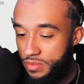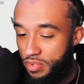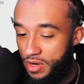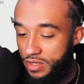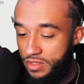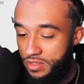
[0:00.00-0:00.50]

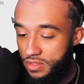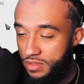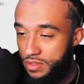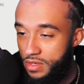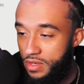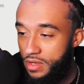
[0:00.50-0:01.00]
pricey.
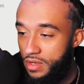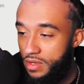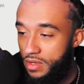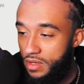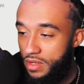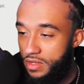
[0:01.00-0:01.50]

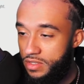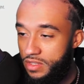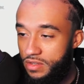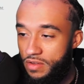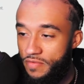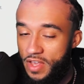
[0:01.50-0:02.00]
And it's
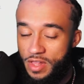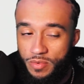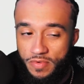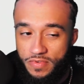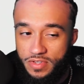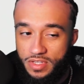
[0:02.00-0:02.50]
still
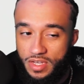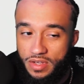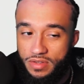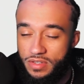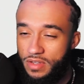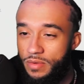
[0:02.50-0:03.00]
available for
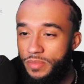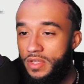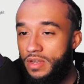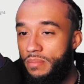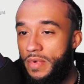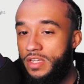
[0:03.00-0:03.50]
sale, so I
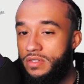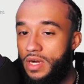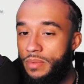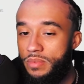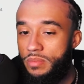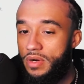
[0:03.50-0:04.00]
mean, it might
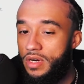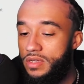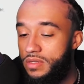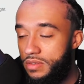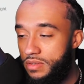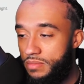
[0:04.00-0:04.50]
drop in
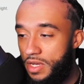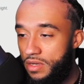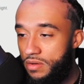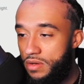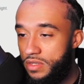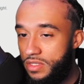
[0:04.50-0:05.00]
price. It might
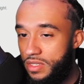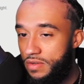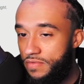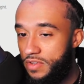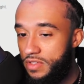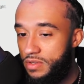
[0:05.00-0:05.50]
go on sale
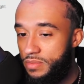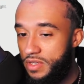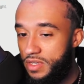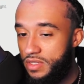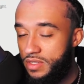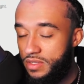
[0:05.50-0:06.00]
for a little
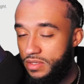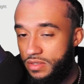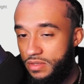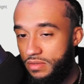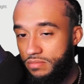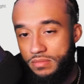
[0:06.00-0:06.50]
bit because
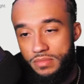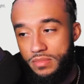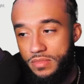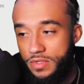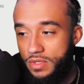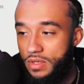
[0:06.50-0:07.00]

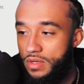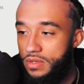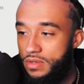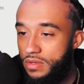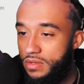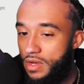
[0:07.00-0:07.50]

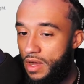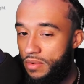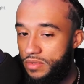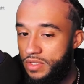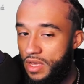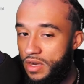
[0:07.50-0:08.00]
I
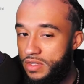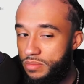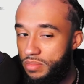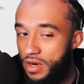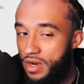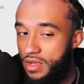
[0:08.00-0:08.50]
was kind of
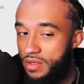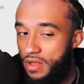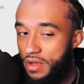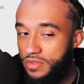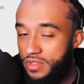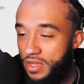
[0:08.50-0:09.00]
surprised.
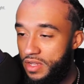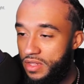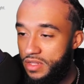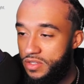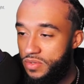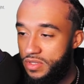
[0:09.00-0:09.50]
I, was thinking
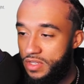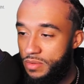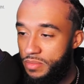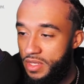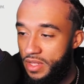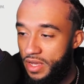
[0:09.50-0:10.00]
that this was gonna
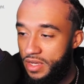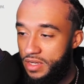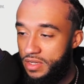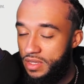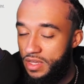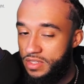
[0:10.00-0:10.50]
be like
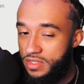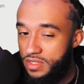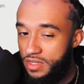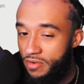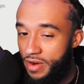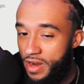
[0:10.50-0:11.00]
a
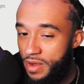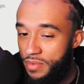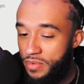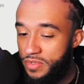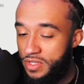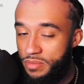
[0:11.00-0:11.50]
instant grab.
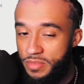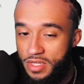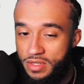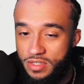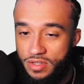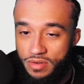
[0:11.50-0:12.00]
It was gonna
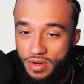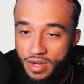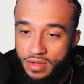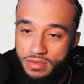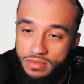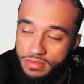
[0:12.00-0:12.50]
be sold
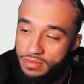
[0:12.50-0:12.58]
out,